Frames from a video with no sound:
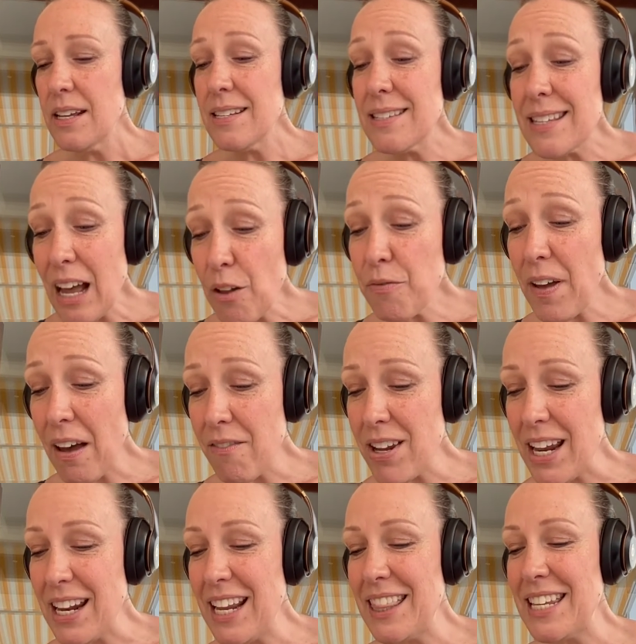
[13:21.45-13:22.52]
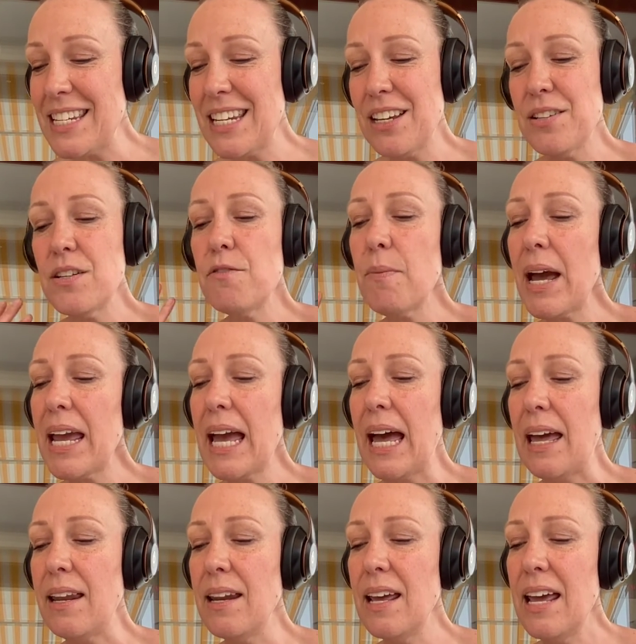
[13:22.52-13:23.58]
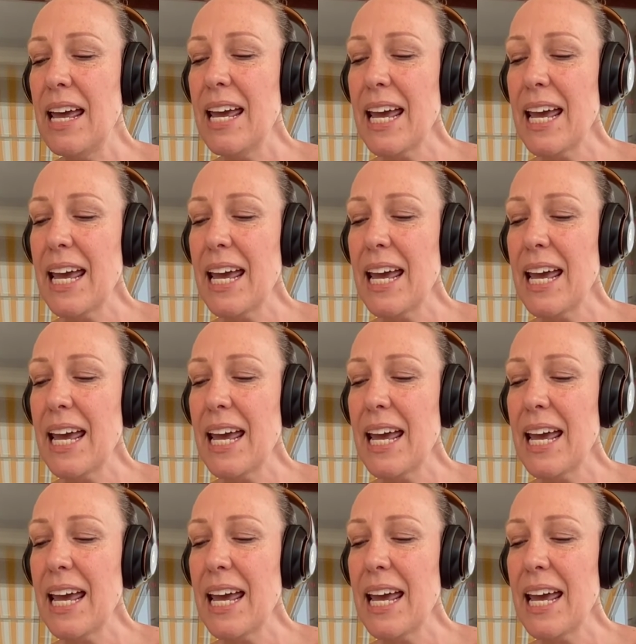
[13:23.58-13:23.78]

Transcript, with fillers: self evident in the tilt of my head